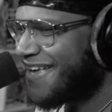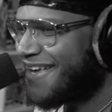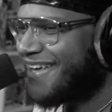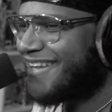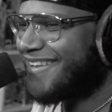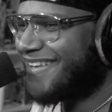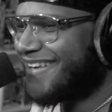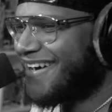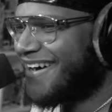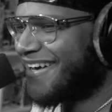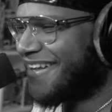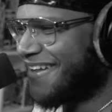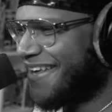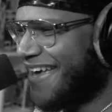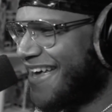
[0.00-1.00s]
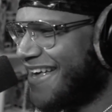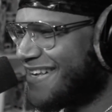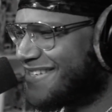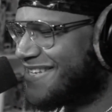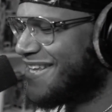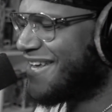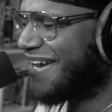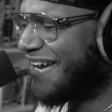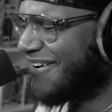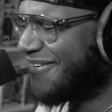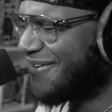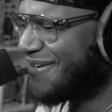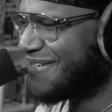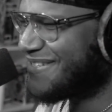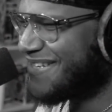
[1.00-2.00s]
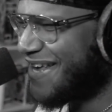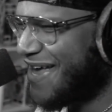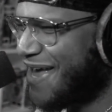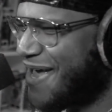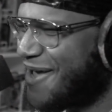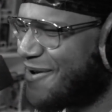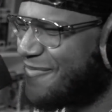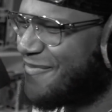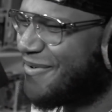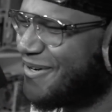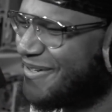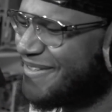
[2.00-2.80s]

The ugly ass nigga was able